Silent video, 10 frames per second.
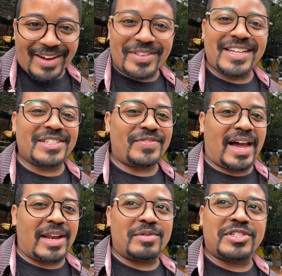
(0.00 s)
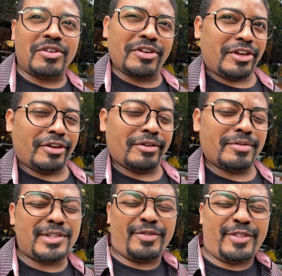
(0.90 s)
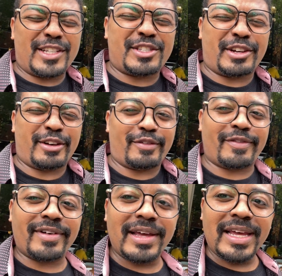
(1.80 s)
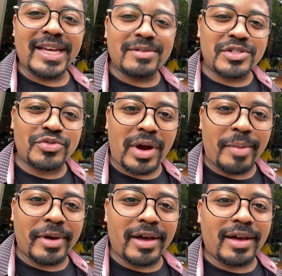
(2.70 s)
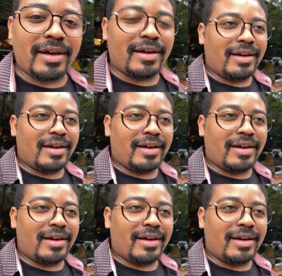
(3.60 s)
Everything is fine. It was so cute. It was so festive. It was drama.